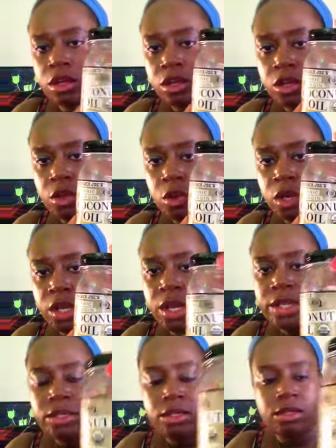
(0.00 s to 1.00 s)

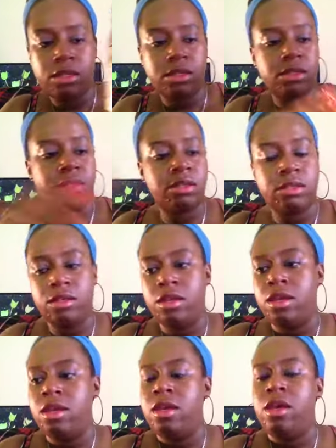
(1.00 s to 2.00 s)
coconut,
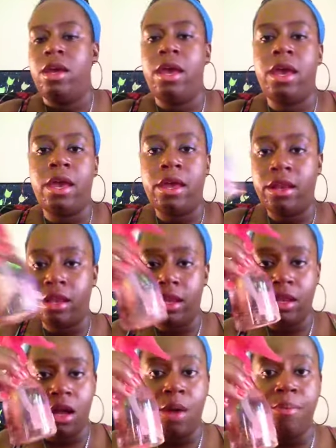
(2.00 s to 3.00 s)
and
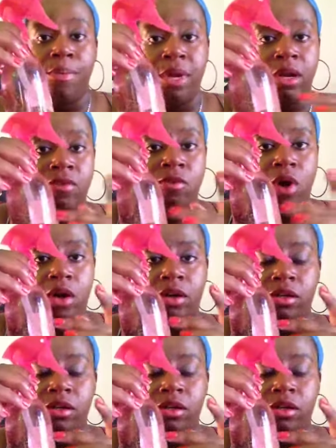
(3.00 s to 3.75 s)
a bit of water.